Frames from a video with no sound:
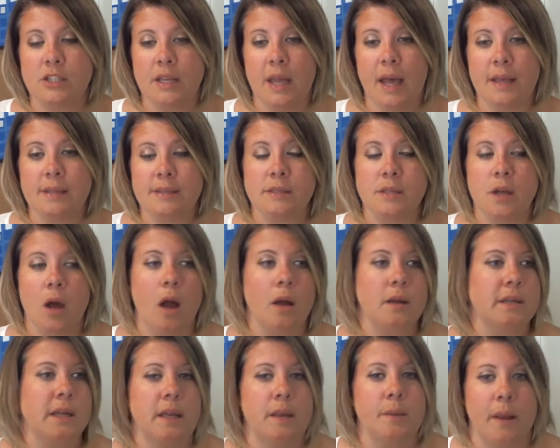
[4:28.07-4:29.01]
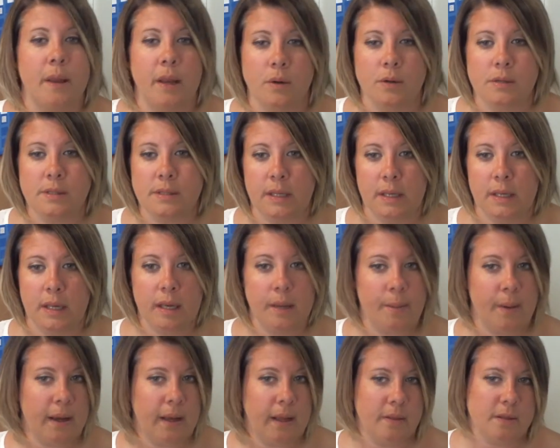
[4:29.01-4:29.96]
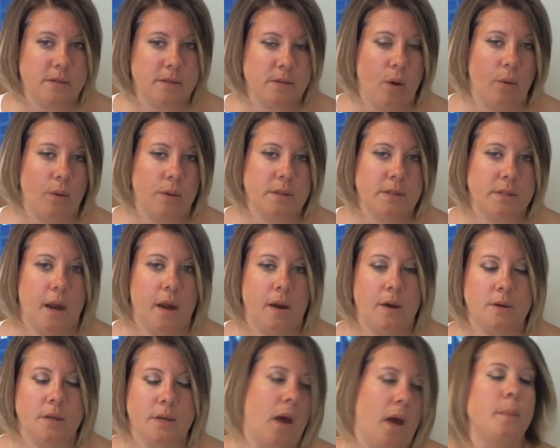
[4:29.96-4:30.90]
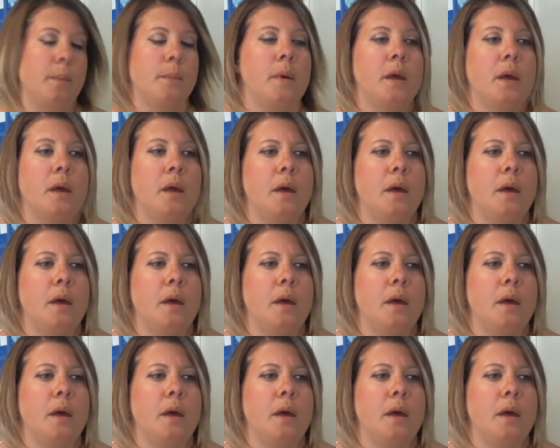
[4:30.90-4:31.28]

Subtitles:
She hasn't talked to anybody or seen anybody in this whole entire time.